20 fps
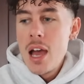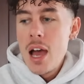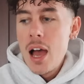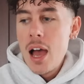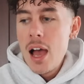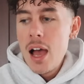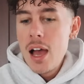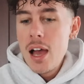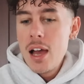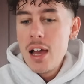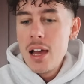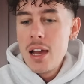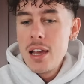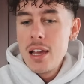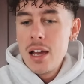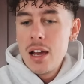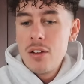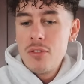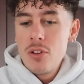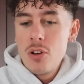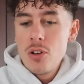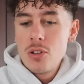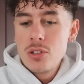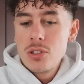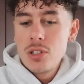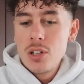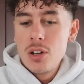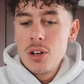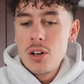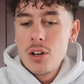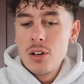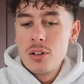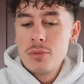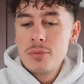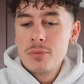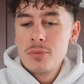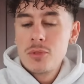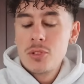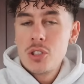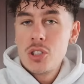I have also
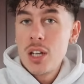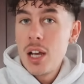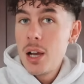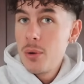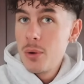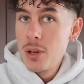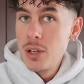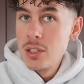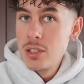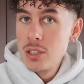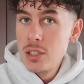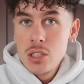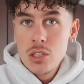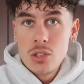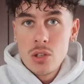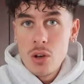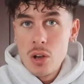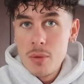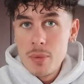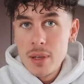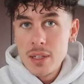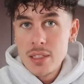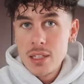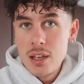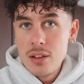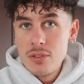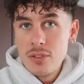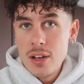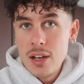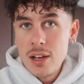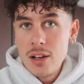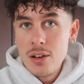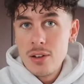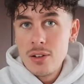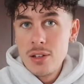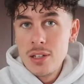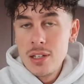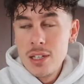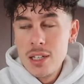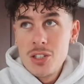showered, sorted myself out,